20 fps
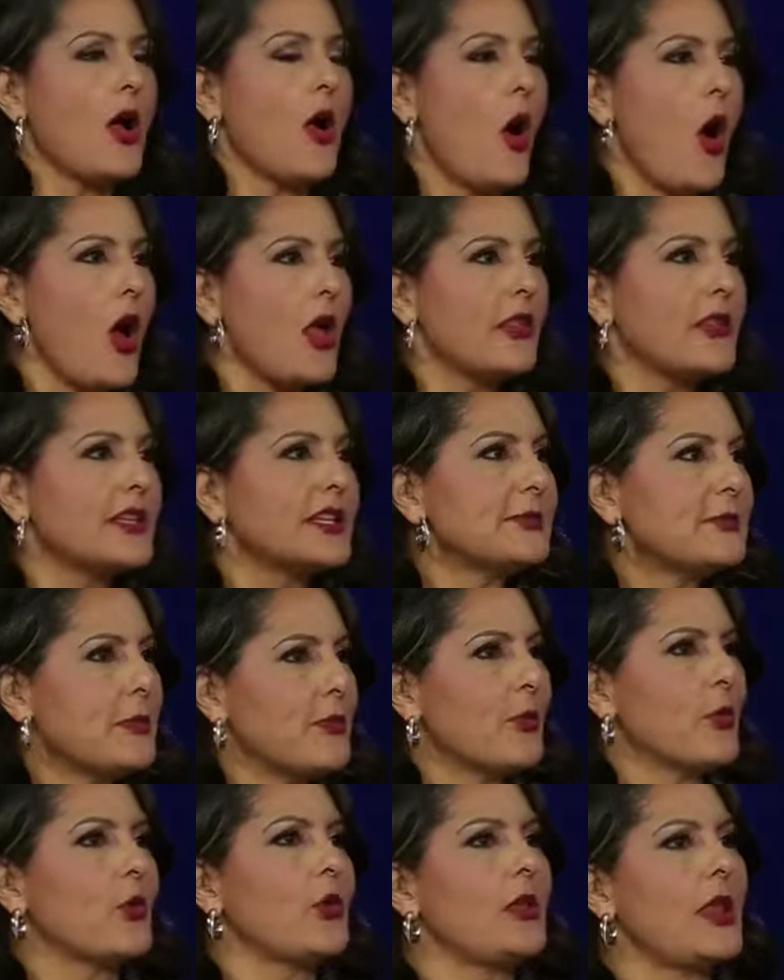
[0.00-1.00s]
all these
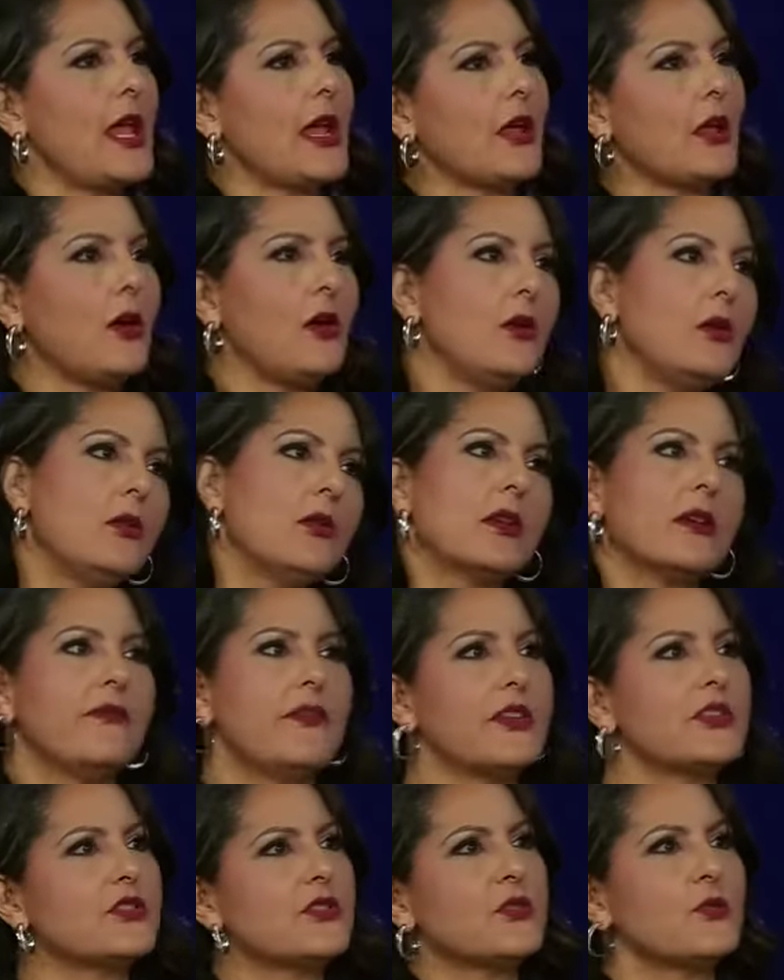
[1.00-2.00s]
people who are like,
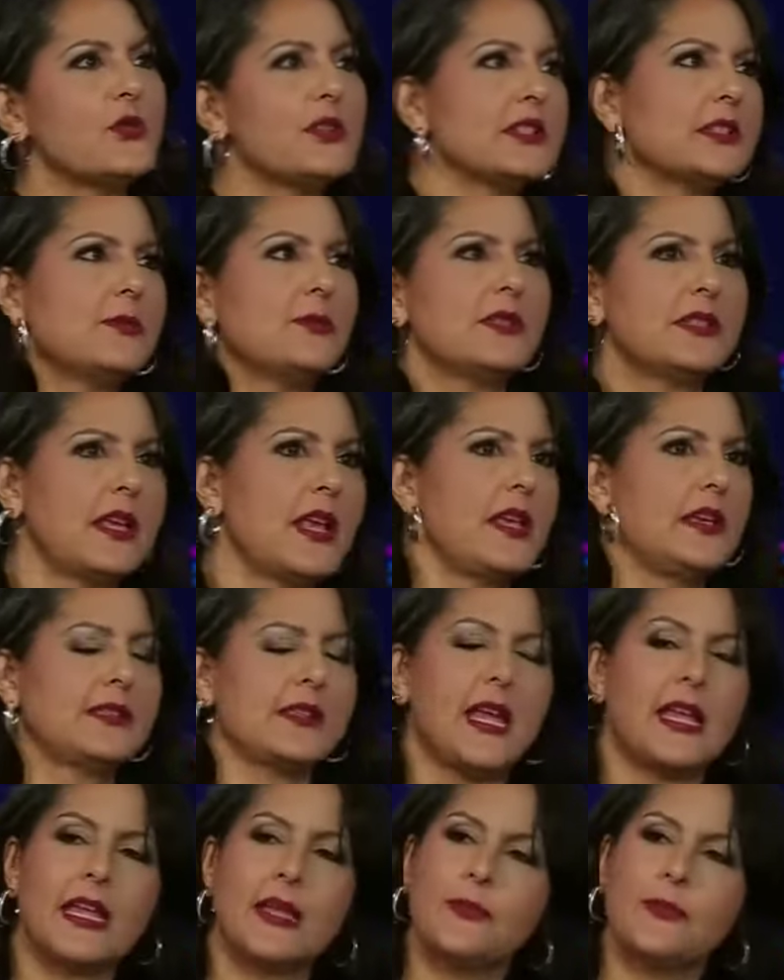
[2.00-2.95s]
conventional wisdom says, I